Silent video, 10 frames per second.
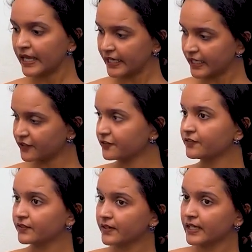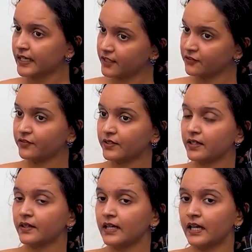If
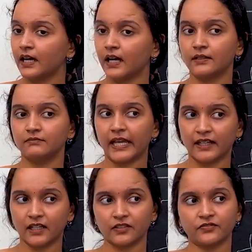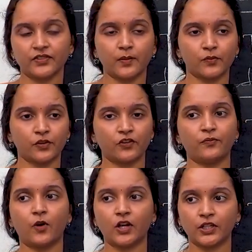enough number of
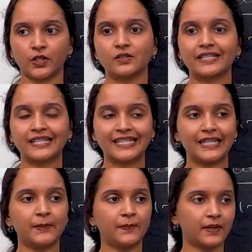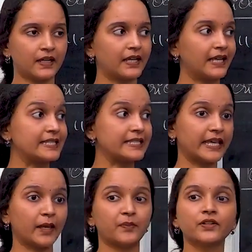molecules keep
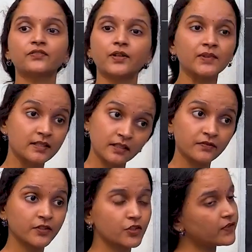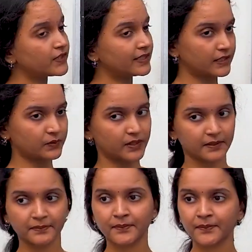escaping from the surface of the liquid,
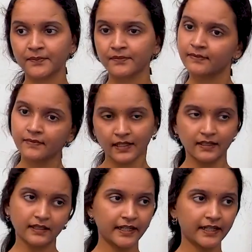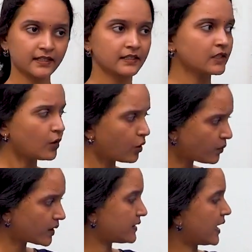right?
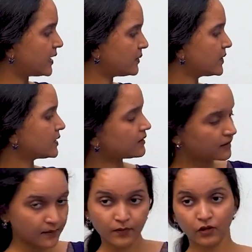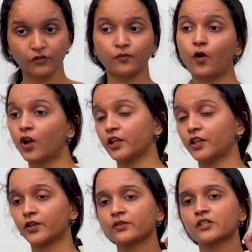Over time, the number of
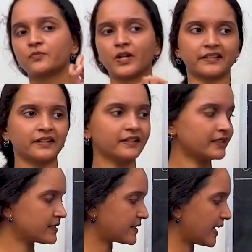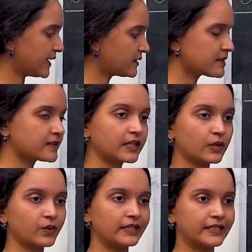molecules present inside this
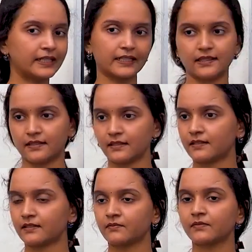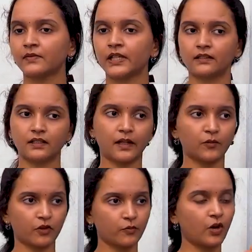liquid decreases. The
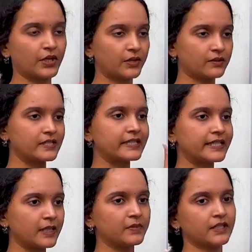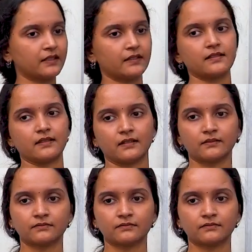number of molecules keep decreasing,